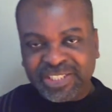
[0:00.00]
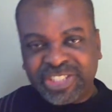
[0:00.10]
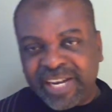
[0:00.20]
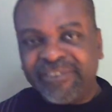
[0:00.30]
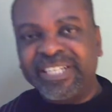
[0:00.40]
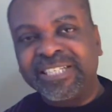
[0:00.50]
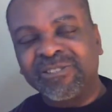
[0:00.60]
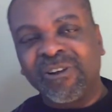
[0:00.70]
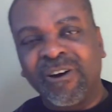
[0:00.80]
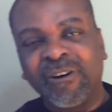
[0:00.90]
sharing
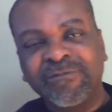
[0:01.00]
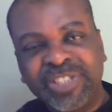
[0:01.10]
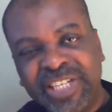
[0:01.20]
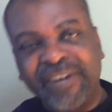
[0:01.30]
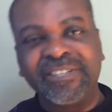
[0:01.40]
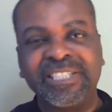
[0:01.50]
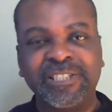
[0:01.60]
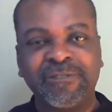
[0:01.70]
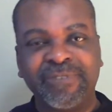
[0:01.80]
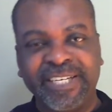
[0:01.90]
His love, sharing
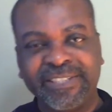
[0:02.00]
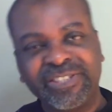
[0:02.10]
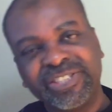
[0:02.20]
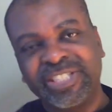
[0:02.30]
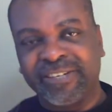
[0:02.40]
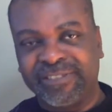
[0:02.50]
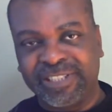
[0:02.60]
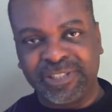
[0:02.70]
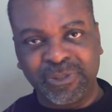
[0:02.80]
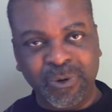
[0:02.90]
His faith,
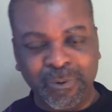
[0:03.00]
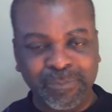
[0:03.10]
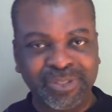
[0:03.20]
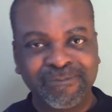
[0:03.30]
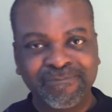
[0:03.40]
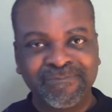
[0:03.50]
sharing His hope.